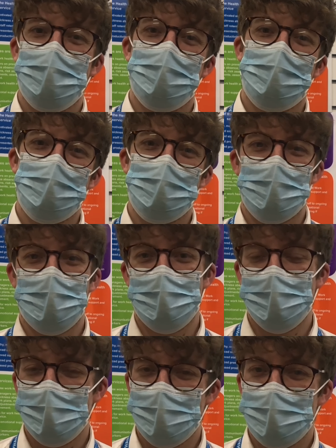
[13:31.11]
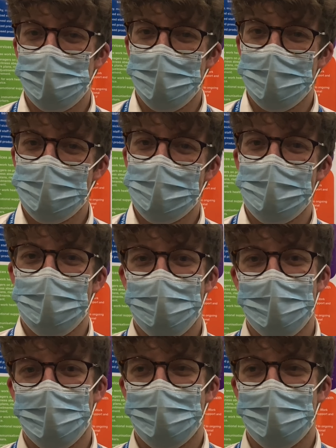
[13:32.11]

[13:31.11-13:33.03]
who also like works in a